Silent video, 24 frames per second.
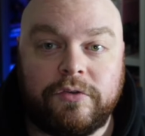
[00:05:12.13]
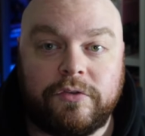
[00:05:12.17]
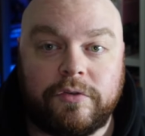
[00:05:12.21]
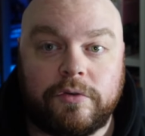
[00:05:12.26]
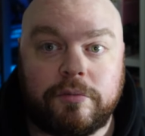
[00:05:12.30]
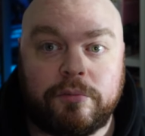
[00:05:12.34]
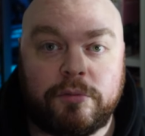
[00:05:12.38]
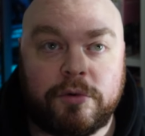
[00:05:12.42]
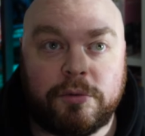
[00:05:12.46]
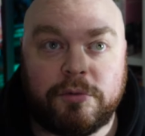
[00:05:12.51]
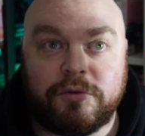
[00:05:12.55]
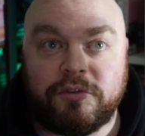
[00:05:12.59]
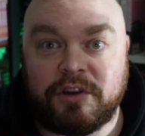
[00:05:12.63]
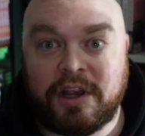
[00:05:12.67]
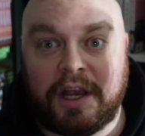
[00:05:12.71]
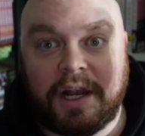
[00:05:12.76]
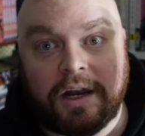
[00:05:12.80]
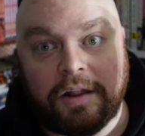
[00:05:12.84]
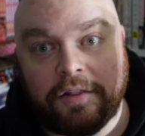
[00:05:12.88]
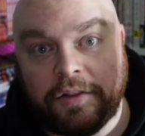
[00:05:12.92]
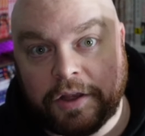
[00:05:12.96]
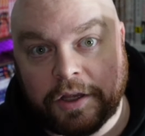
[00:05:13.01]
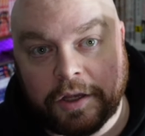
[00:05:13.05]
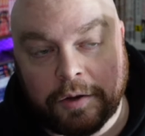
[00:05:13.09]
so pretty much
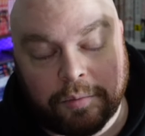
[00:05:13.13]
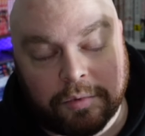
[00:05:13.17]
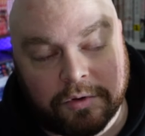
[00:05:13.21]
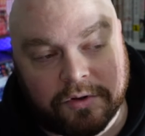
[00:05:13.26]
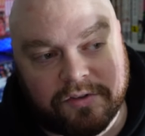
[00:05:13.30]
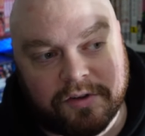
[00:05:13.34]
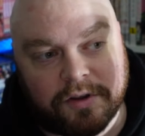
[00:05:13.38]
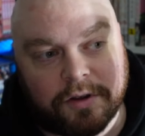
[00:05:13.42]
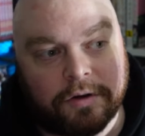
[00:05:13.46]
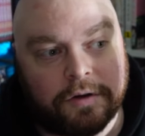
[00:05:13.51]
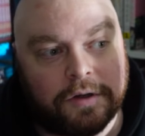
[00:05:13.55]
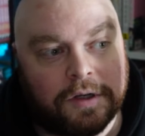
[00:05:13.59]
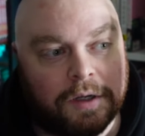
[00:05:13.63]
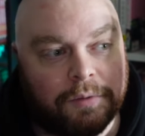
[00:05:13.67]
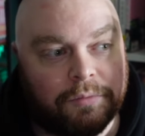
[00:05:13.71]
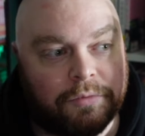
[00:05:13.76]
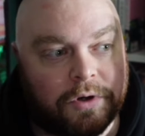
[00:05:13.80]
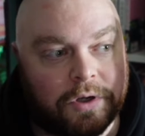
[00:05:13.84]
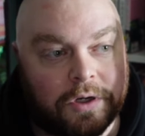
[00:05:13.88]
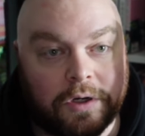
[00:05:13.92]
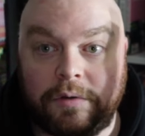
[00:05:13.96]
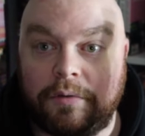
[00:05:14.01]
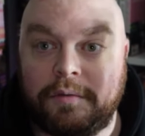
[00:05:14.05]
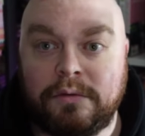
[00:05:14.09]
anything he puts out I'm
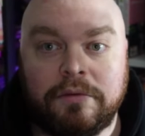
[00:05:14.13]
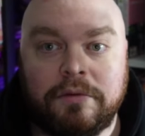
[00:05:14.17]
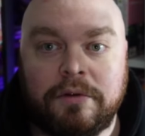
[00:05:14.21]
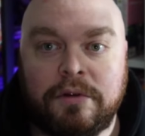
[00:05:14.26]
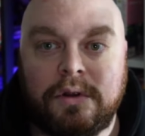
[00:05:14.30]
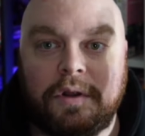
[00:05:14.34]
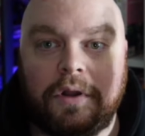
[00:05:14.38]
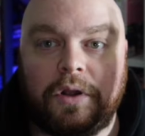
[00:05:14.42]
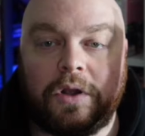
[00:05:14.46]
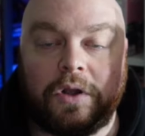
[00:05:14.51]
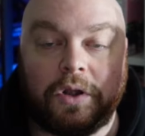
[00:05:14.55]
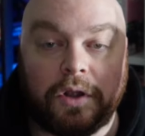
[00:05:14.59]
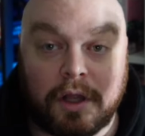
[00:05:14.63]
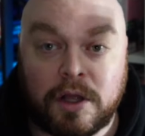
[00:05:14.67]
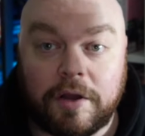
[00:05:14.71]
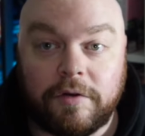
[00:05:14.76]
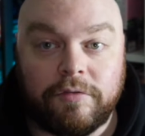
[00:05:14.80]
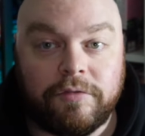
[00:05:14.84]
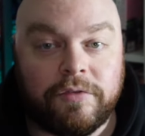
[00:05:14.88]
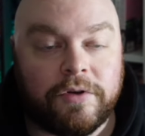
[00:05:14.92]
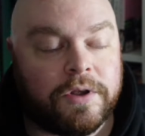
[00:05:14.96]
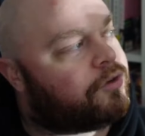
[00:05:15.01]
gonna love.